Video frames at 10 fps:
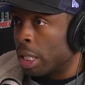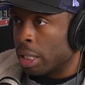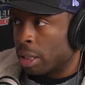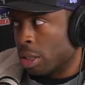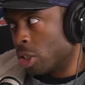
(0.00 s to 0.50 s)

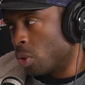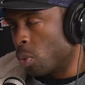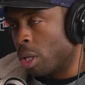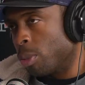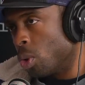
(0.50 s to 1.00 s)
Like, this is
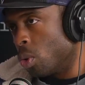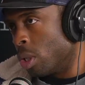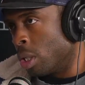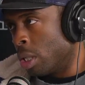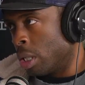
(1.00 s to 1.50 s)
what I'm
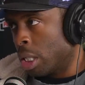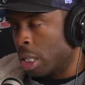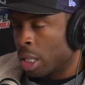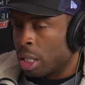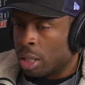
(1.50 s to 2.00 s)
doing.
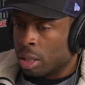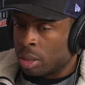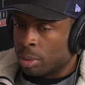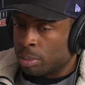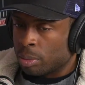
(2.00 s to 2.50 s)

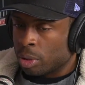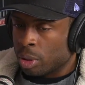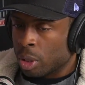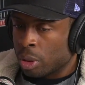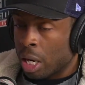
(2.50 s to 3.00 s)
You
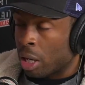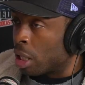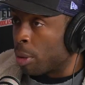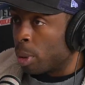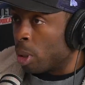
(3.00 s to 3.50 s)
know, y'all can
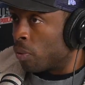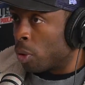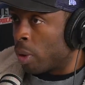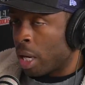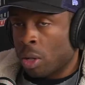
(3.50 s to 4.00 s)
come along for
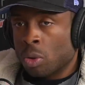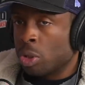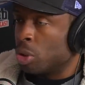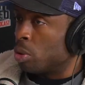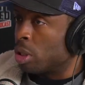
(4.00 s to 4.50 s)
the ride,
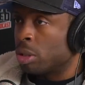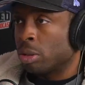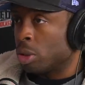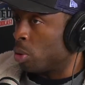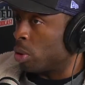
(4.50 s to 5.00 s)
or you
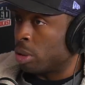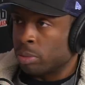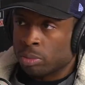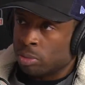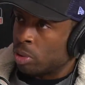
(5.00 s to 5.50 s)

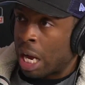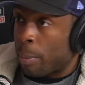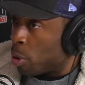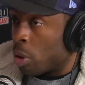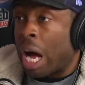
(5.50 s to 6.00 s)
can
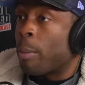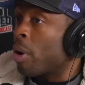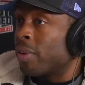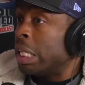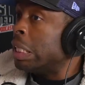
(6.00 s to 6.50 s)
hop
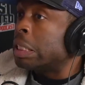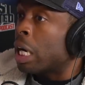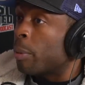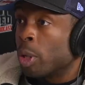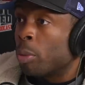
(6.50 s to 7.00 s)
off at any
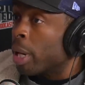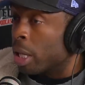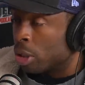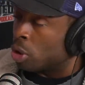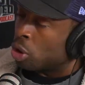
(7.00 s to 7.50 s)
time. It don't
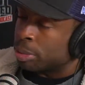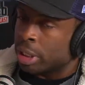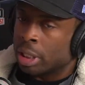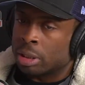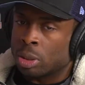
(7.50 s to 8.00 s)
matter. Right. You know what I'm
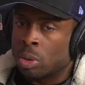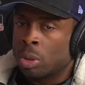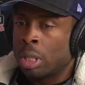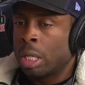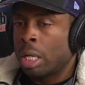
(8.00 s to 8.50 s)
saying? So
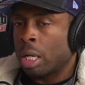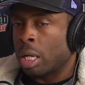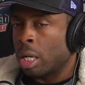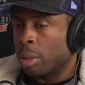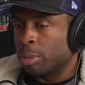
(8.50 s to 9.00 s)

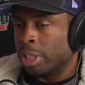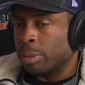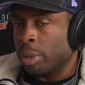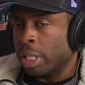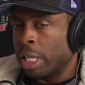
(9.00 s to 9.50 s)

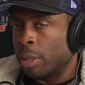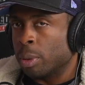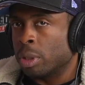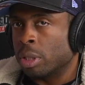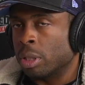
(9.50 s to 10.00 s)
just being
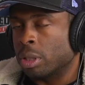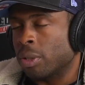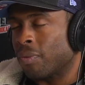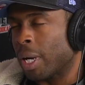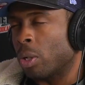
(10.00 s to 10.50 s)
able
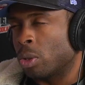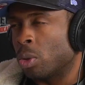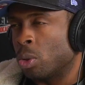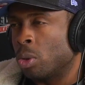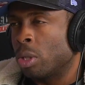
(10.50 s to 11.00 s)
to follow
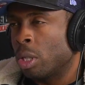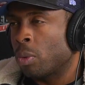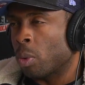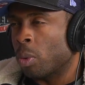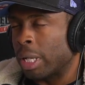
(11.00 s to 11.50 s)
through
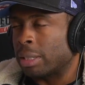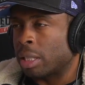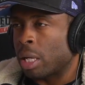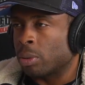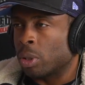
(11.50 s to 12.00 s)
with what I
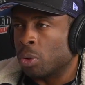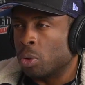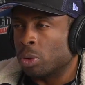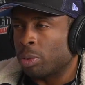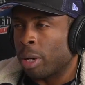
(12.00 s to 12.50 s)
said I was going to
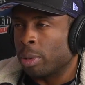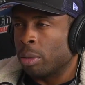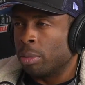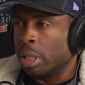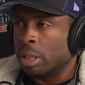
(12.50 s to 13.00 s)
do is probably
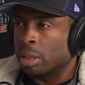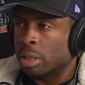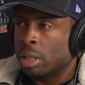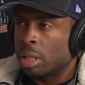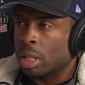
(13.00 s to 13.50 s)
the
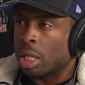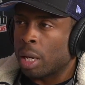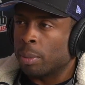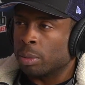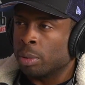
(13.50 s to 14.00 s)
biggest
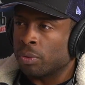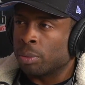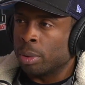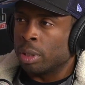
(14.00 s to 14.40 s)
accomplishment for me.